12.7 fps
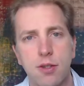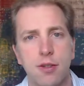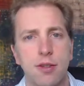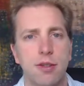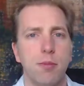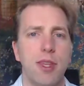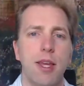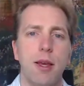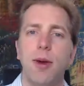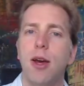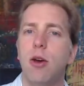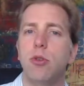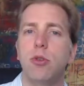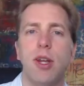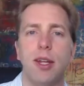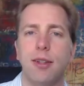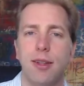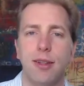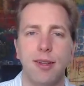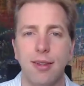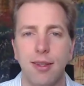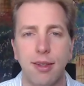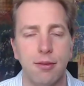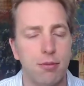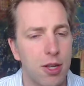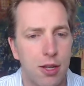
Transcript: something about the